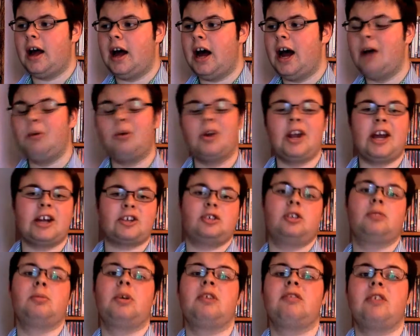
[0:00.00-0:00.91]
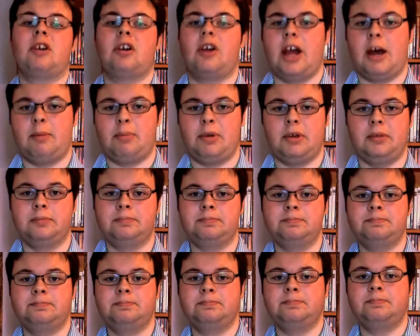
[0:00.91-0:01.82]
would actually be very happy.
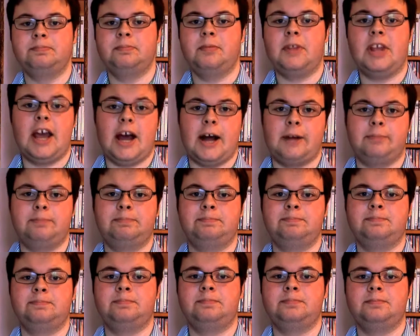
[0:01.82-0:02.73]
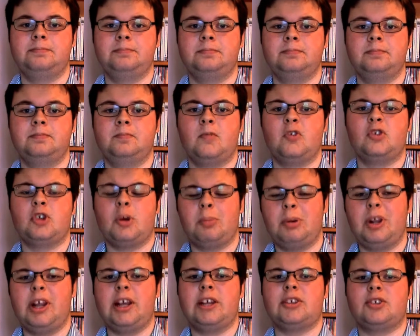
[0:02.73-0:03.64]
Yeah. So
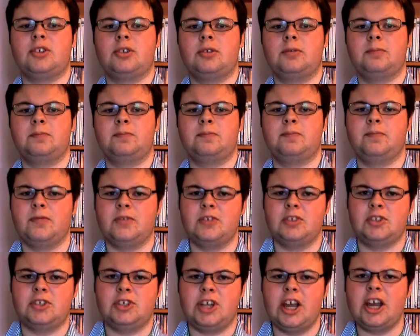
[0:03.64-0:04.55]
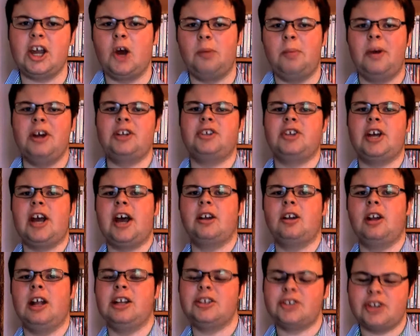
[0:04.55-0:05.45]
please, check out my
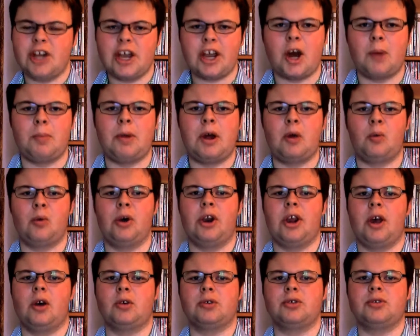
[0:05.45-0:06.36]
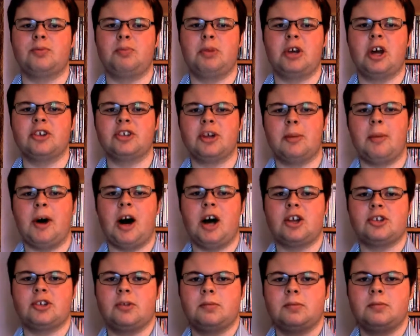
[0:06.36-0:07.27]
channel and check out my videos, because I'm
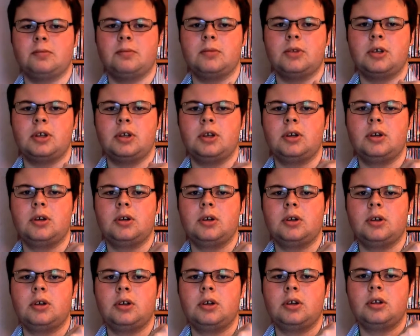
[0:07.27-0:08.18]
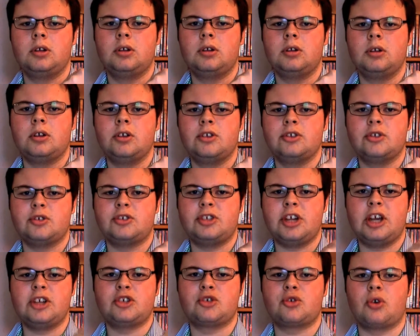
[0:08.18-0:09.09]
awesome. So
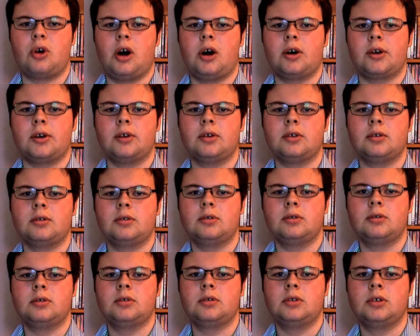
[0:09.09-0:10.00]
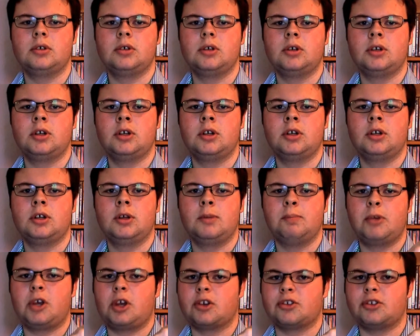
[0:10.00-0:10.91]
stay strong,
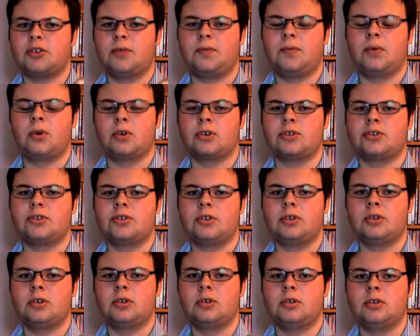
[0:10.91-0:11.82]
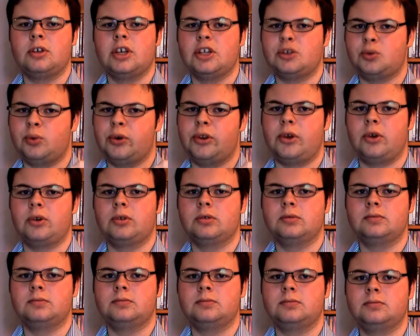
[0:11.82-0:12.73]
because the Force is with you,
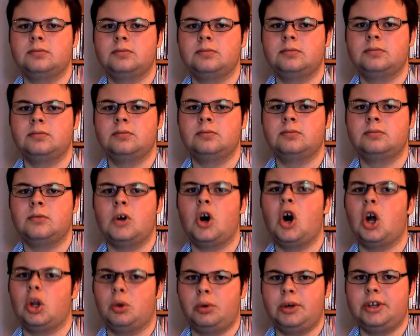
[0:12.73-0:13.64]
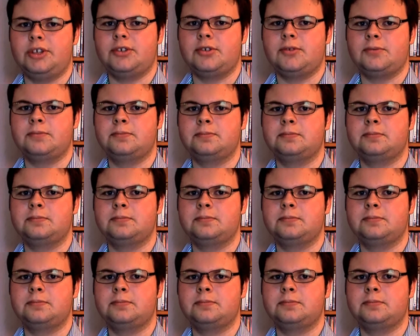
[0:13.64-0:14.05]
always.